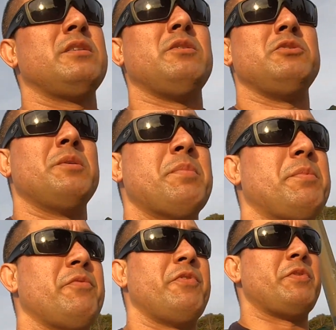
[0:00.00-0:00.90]
jump up
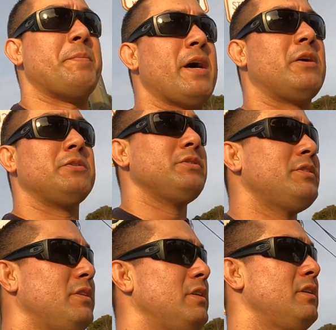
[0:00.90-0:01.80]
to 50
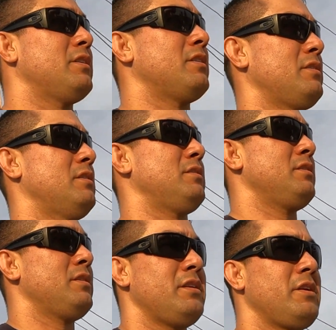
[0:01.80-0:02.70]
pounds
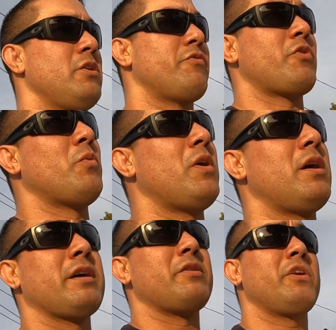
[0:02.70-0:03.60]
and go for a
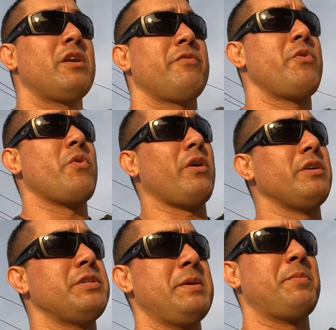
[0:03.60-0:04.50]
walk. I don't care if you are in
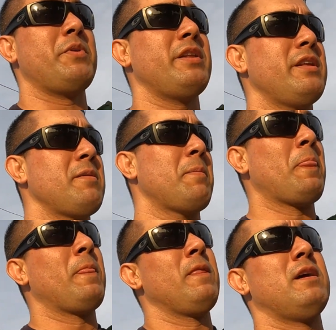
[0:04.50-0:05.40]
shape already.
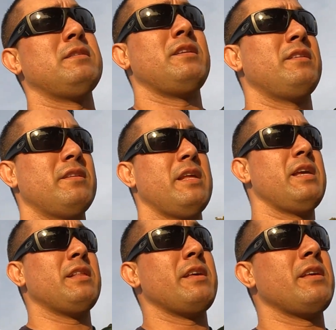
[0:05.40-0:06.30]
At the end of the day,
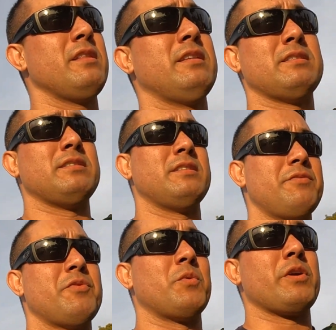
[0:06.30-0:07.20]
like, this is a
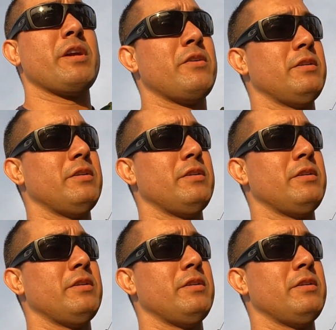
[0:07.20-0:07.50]
different workout in